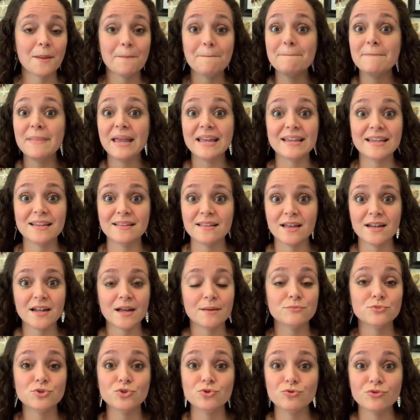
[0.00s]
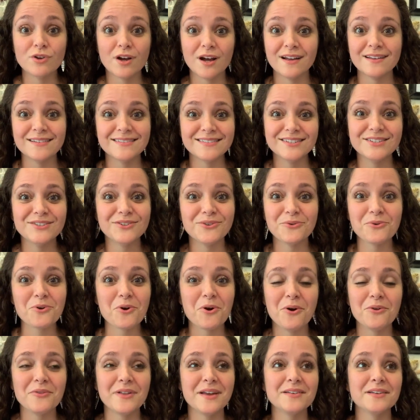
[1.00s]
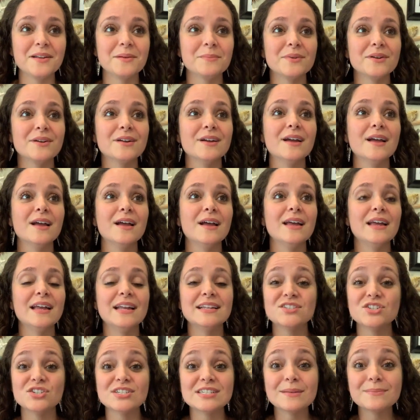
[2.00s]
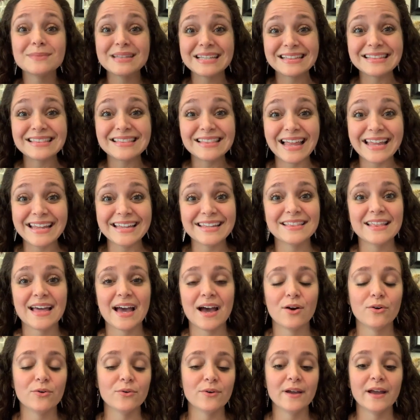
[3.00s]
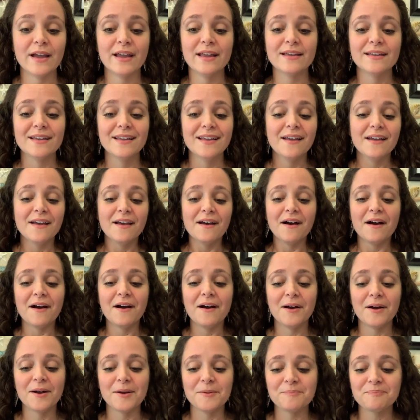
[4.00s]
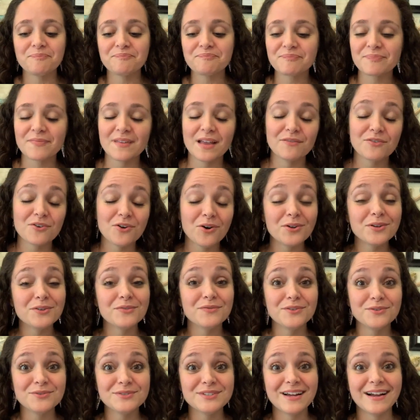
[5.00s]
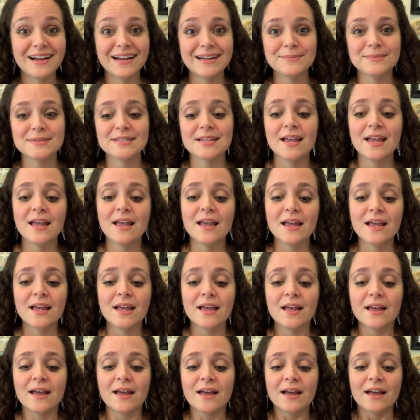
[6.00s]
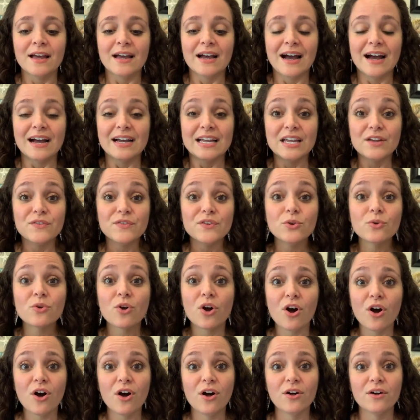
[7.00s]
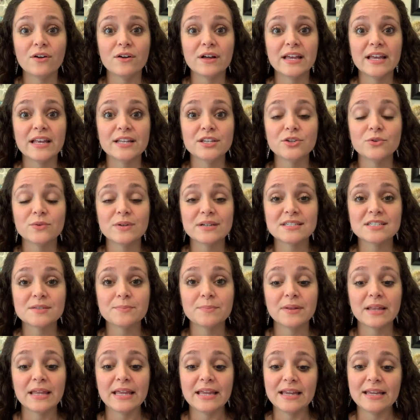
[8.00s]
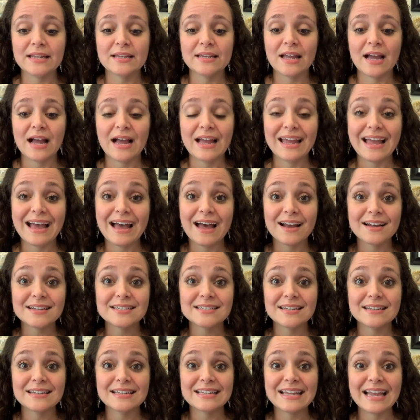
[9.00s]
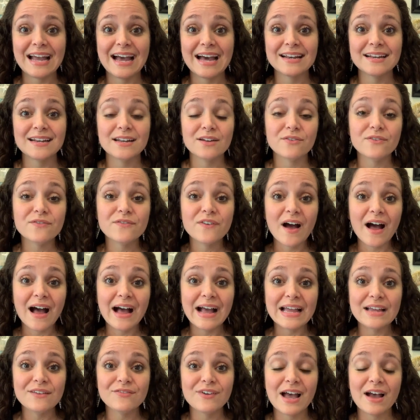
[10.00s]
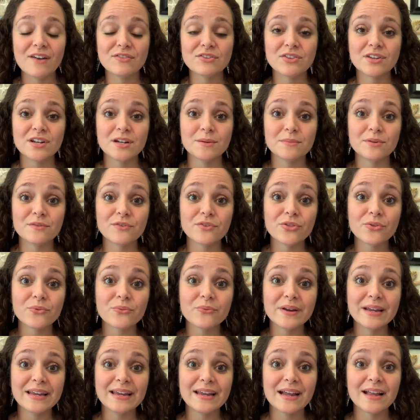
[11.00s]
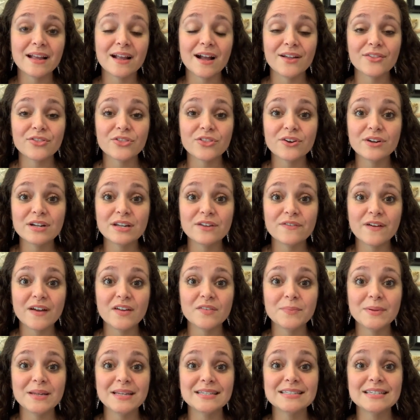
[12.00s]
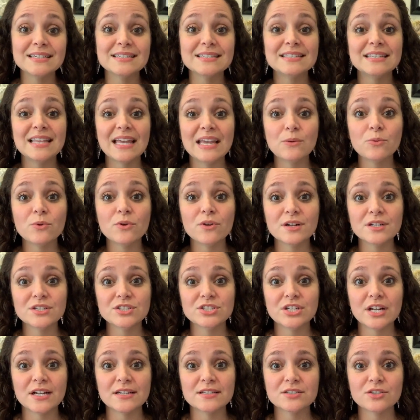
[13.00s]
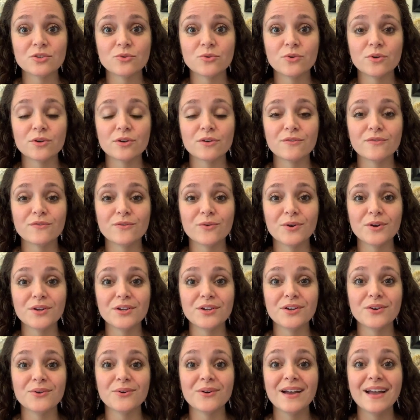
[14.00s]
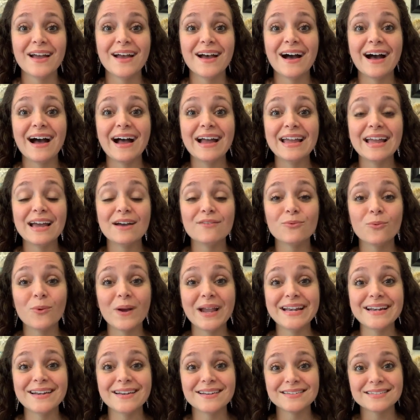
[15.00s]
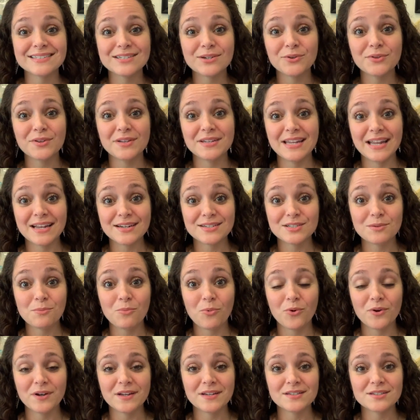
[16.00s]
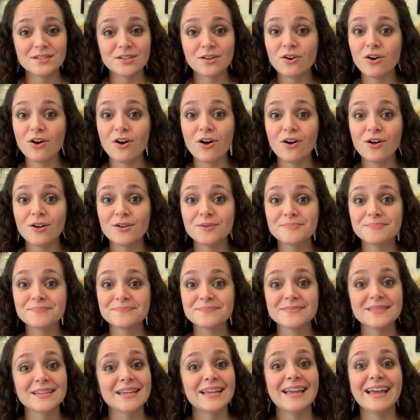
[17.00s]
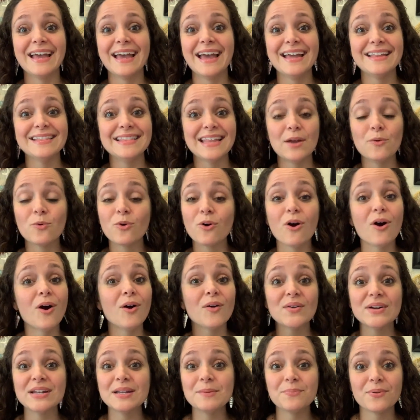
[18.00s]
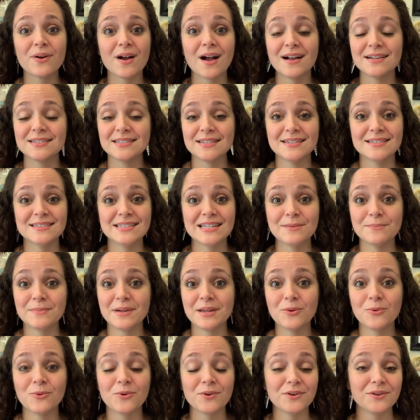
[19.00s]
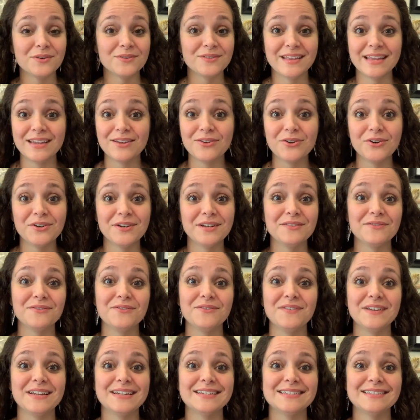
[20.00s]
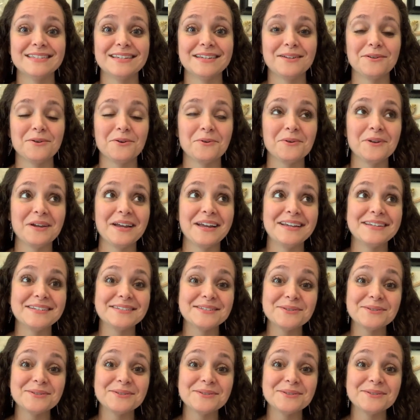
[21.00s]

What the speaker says: I'm making that up. Do not, call that number. It's just something like that, okay? I've called a few times. If you call and you explain, I accidentally added a 5 after the number 3, I got 35 pieces, they will adjust the order for you. I have waited until the next morning to call and they were already processing my order. They couldn't fix it, okay?